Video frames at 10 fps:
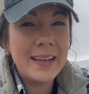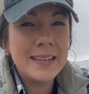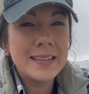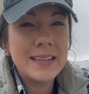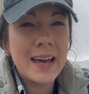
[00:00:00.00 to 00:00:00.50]

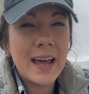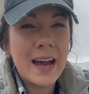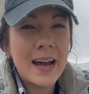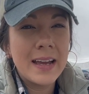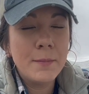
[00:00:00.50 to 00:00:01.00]
is that
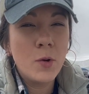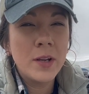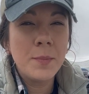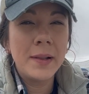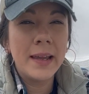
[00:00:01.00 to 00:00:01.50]
I am
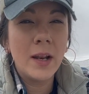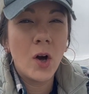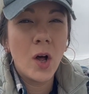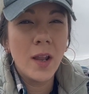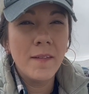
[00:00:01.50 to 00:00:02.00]
going to plant
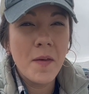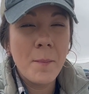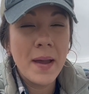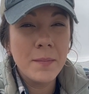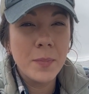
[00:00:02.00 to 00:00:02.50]
all of the
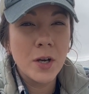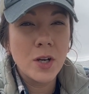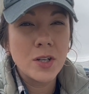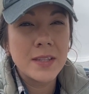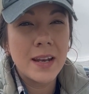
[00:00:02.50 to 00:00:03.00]

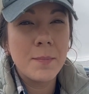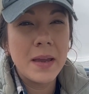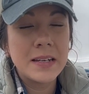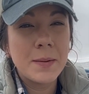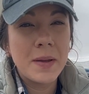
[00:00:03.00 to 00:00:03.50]
peppers that I
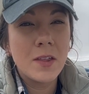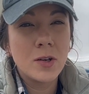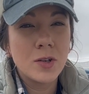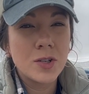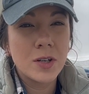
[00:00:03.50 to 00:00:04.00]
picked up at the
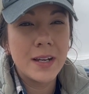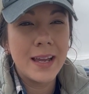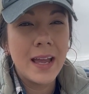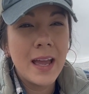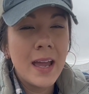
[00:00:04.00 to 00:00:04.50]
nursery.